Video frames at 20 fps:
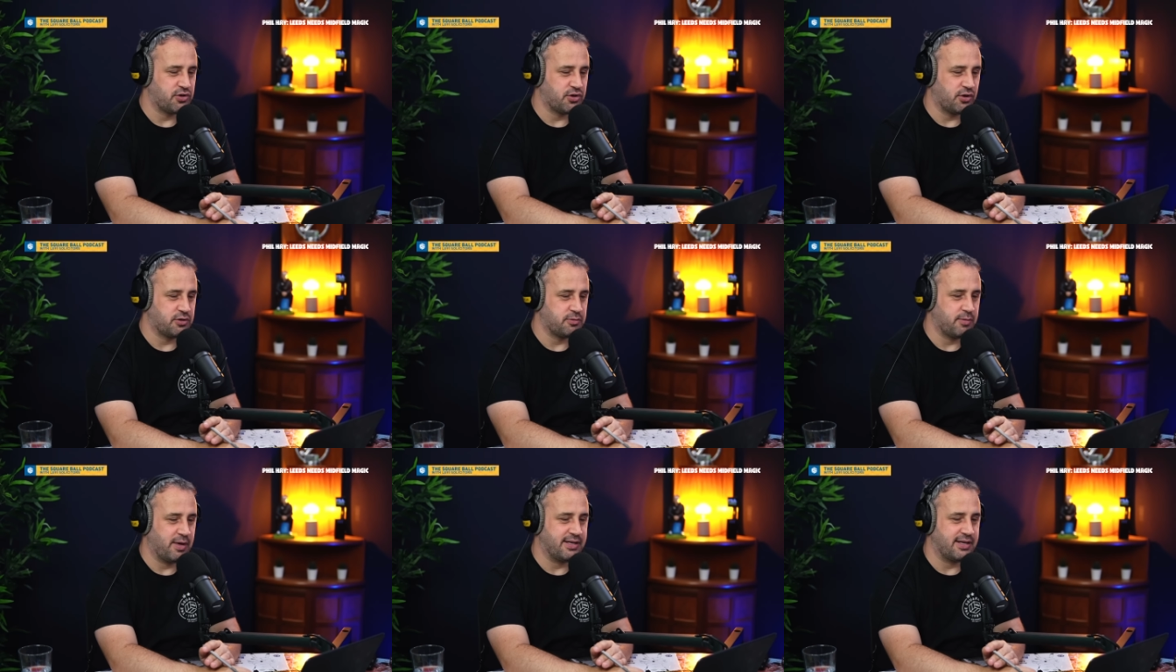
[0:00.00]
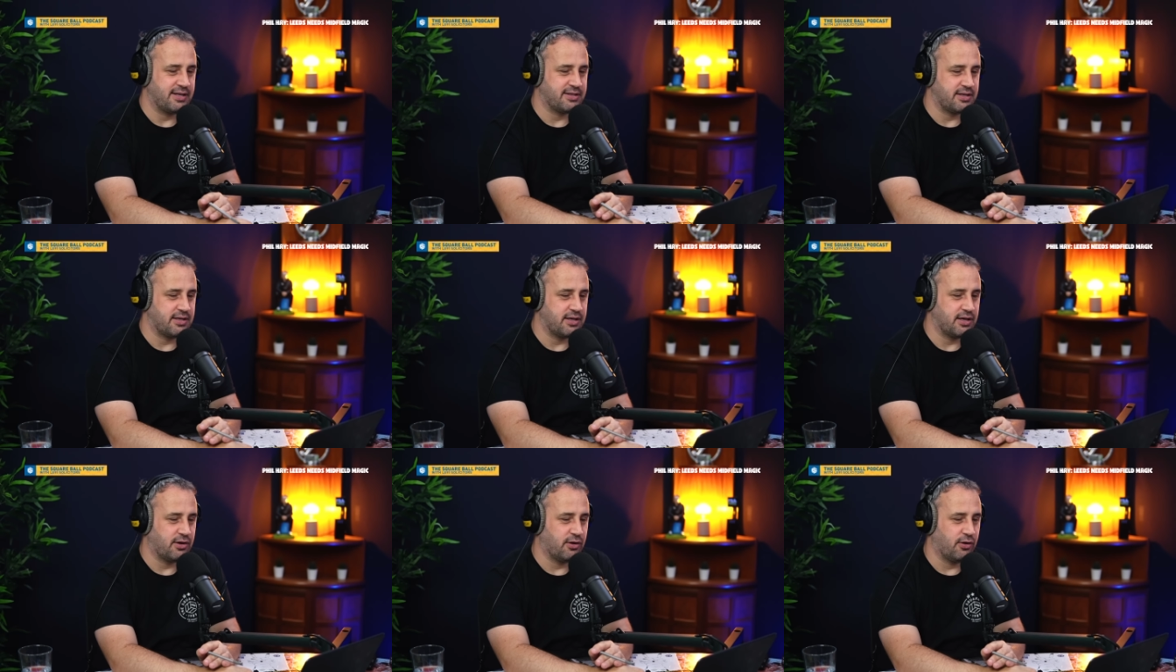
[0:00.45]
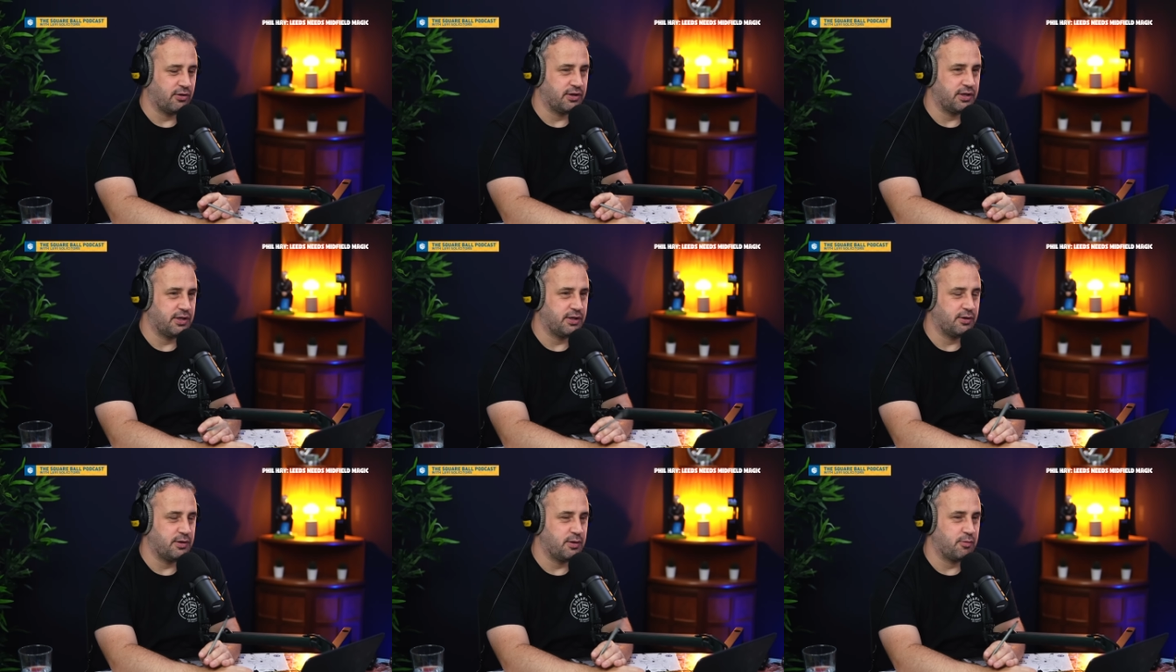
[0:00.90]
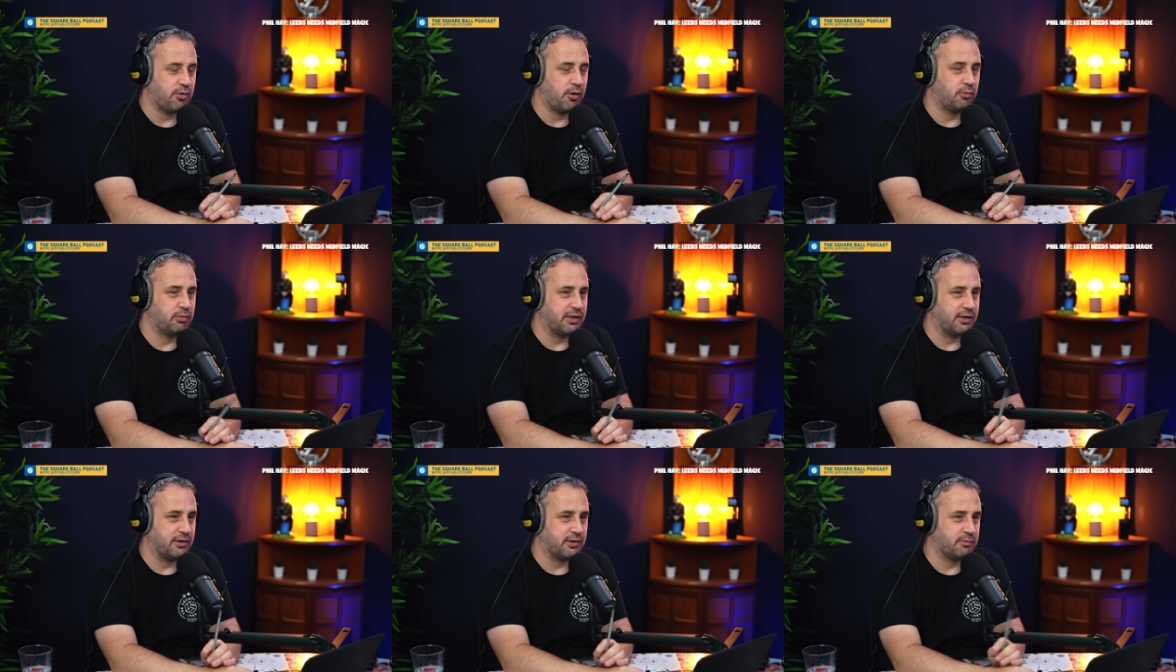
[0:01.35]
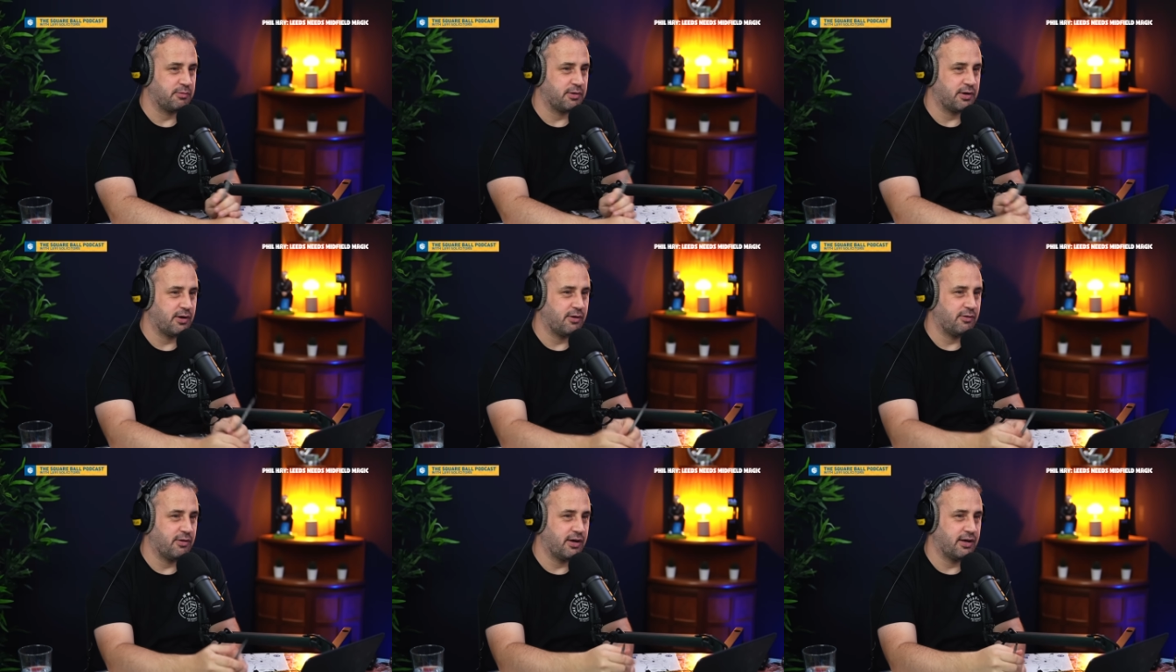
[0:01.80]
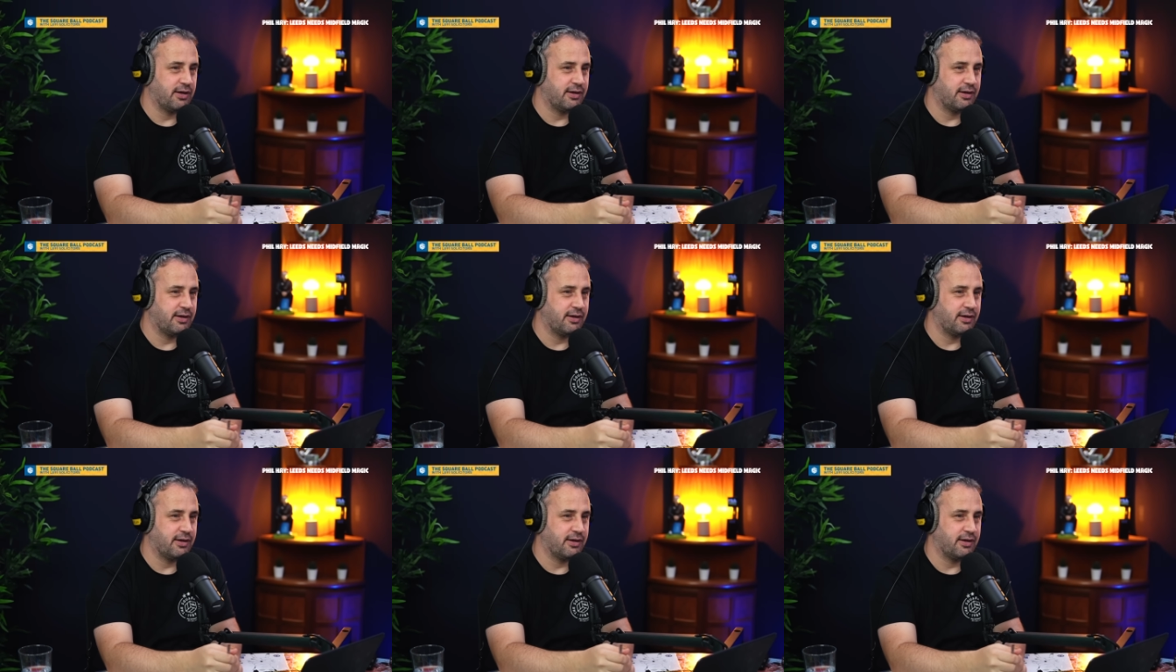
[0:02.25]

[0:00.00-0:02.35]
George Mendes in your corner, you're probably going to be all right.